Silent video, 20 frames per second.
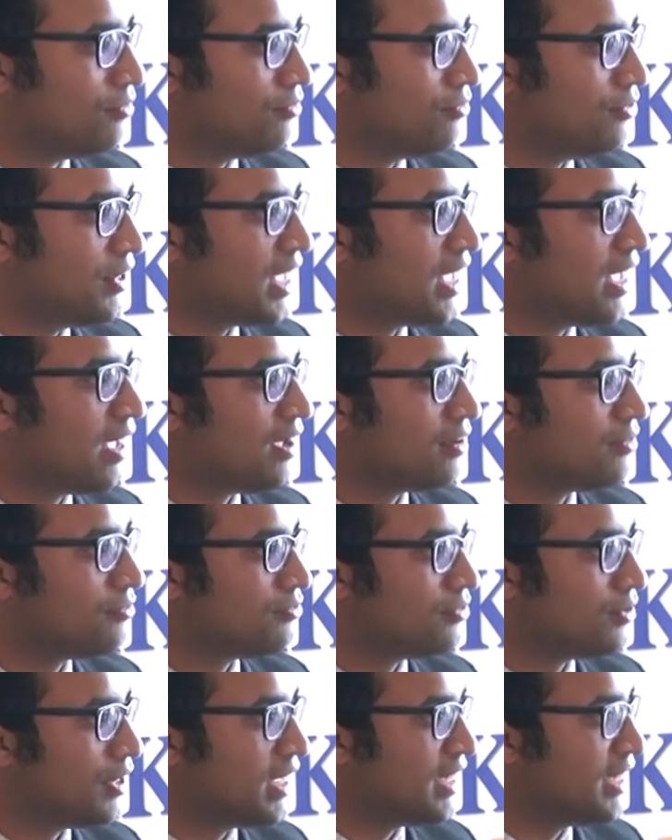We
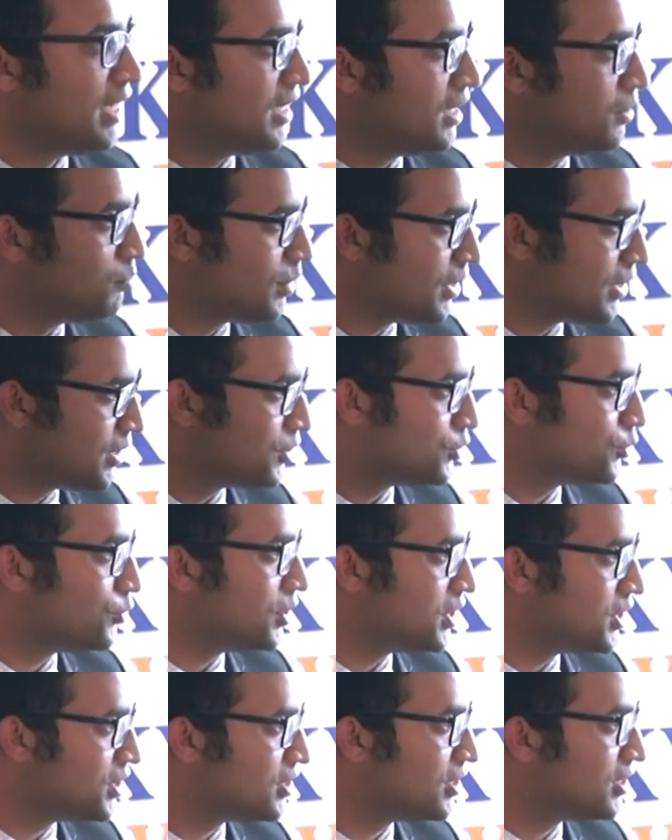have an independent
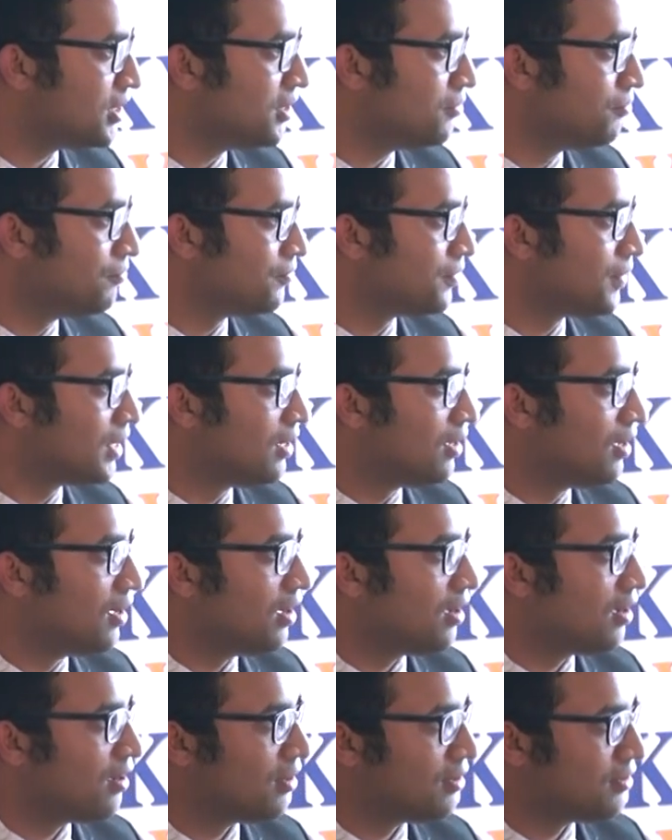judiciary.
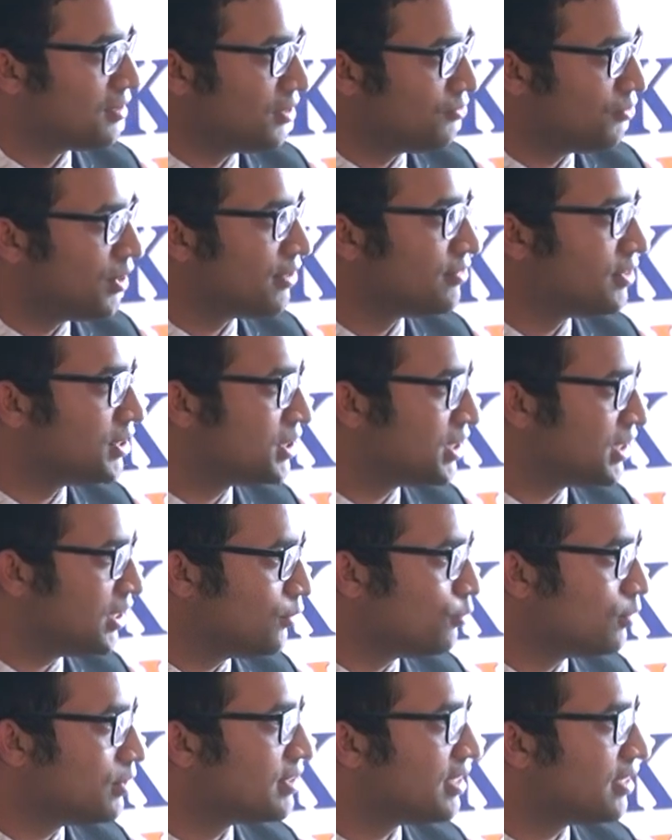Then we have the
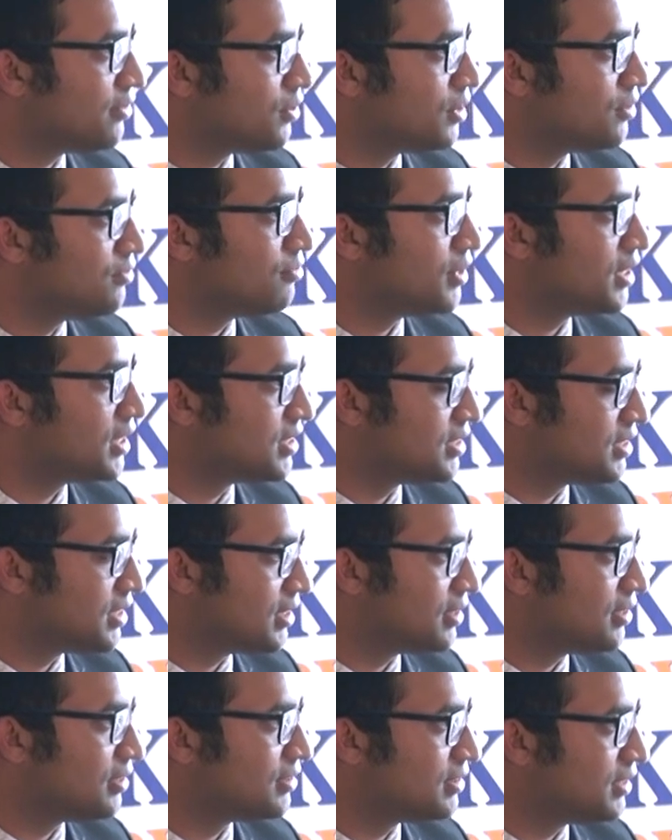Schedule 7, which
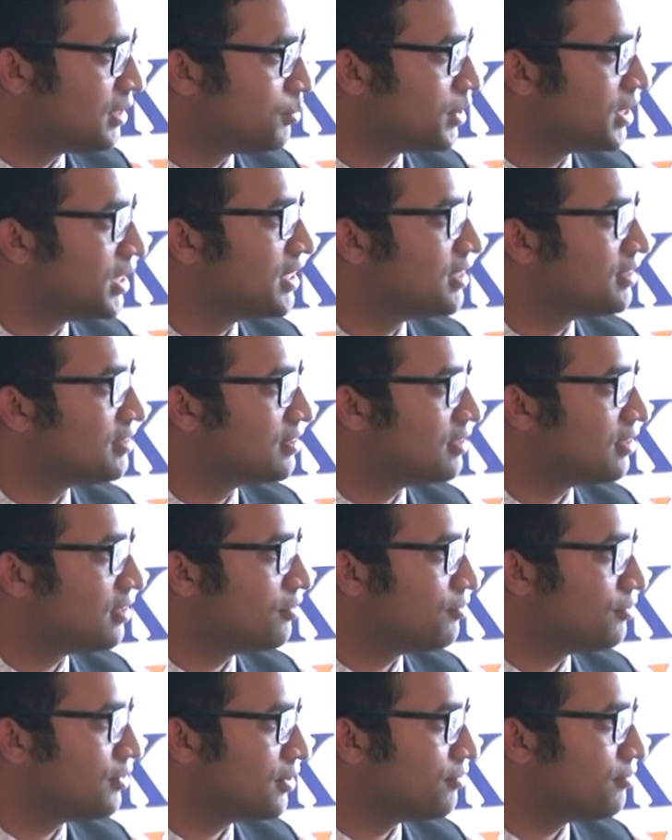separates,
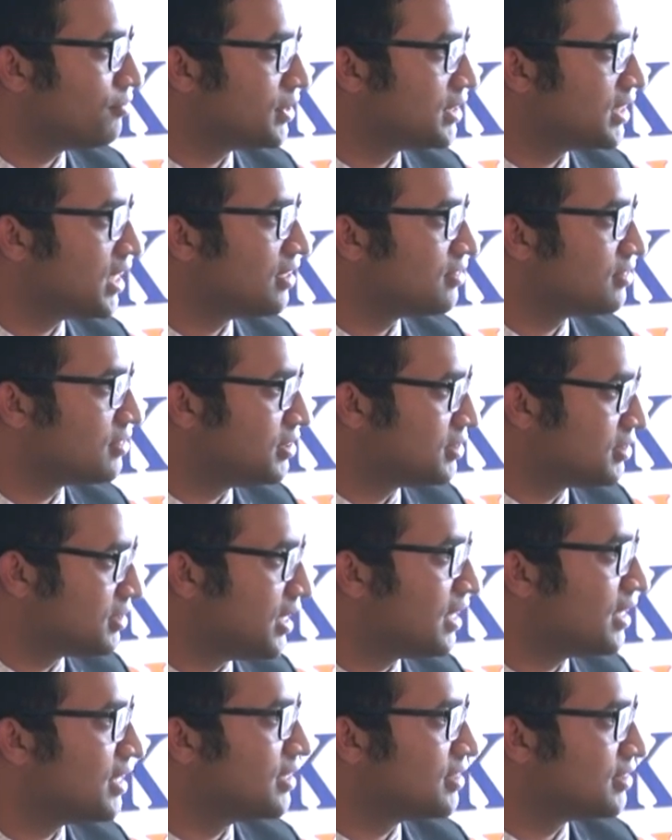which has the
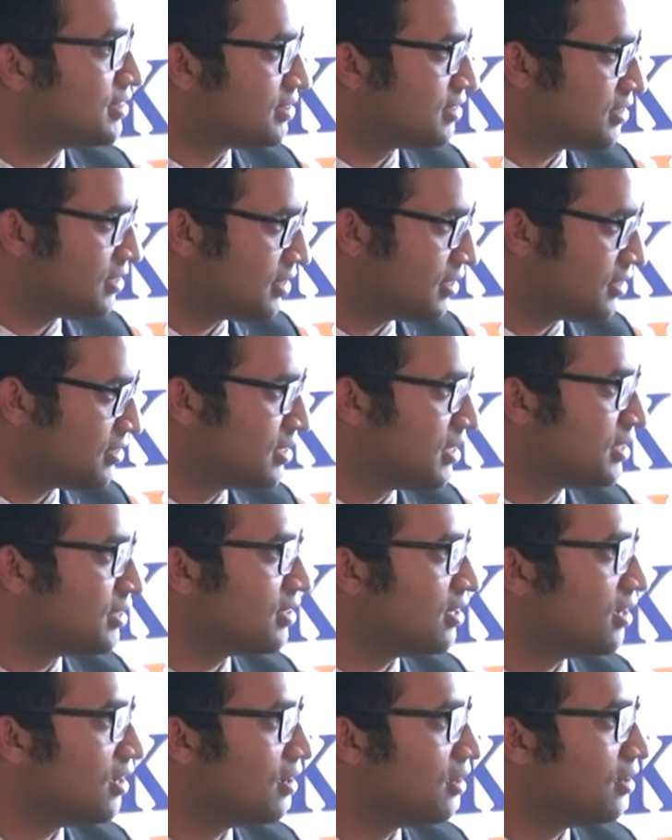state list, the
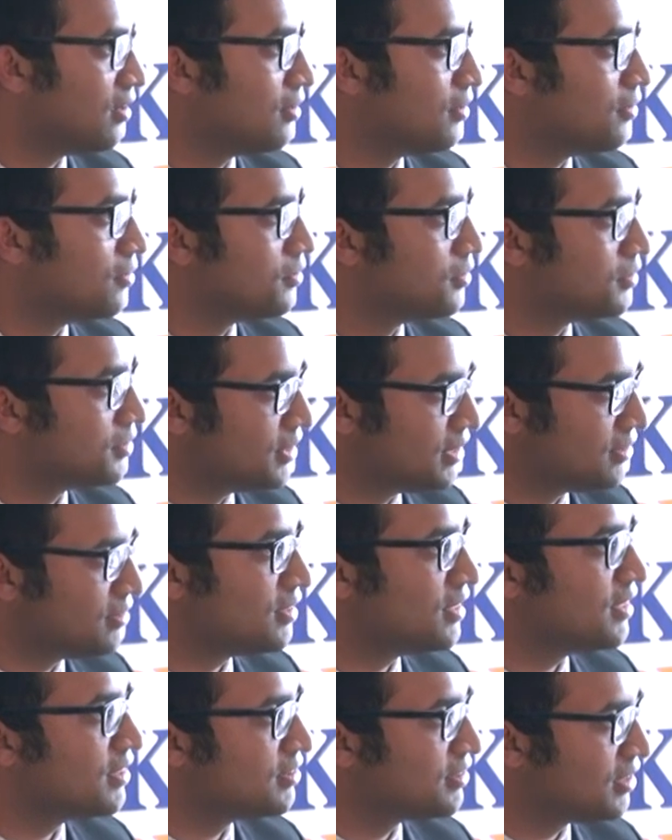
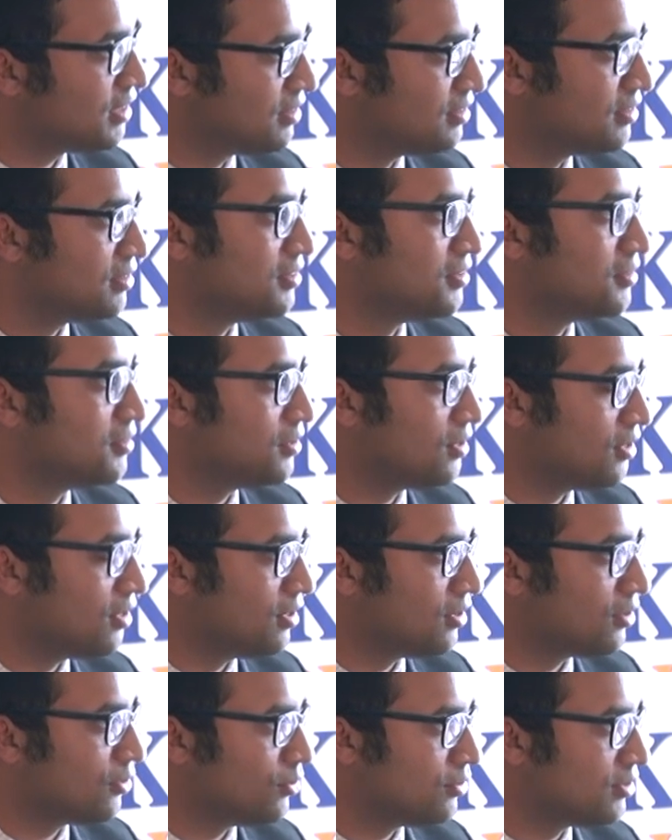central list, and the
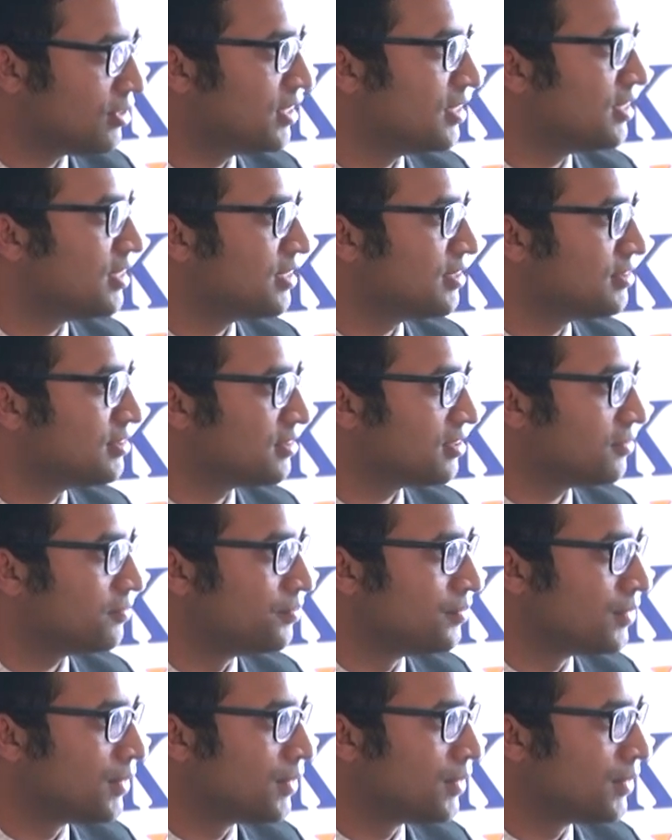corporate list.